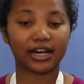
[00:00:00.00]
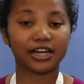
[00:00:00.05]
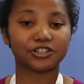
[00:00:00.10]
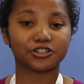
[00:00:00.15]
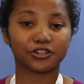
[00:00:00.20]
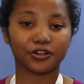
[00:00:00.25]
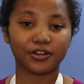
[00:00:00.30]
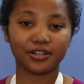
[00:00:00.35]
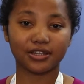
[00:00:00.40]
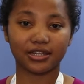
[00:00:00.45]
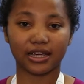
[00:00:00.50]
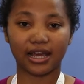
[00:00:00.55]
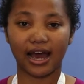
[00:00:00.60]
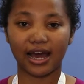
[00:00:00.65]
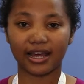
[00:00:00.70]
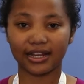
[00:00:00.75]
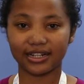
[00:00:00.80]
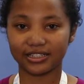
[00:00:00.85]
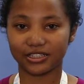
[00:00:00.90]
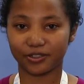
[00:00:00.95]
I joined the
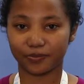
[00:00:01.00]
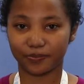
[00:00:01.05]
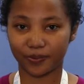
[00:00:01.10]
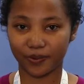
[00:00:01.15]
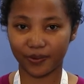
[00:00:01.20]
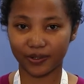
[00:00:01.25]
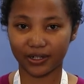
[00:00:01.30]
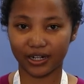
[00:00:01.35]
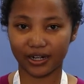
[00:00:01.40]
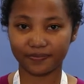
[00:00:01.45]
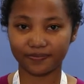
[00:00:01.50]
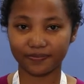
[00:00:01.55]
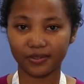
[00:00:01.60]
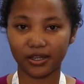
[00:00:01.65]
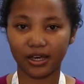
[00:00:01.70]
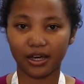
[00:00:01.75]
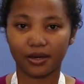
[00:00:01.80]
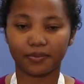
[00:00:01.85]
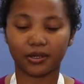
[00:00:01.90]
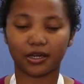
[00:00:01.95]
YLD program
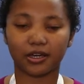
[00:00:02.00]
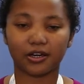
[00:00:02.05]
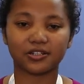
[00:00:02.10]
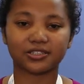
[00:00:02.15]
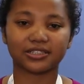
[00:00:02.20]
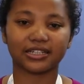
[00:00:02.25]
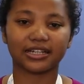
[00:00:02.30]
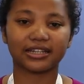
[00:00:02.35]
because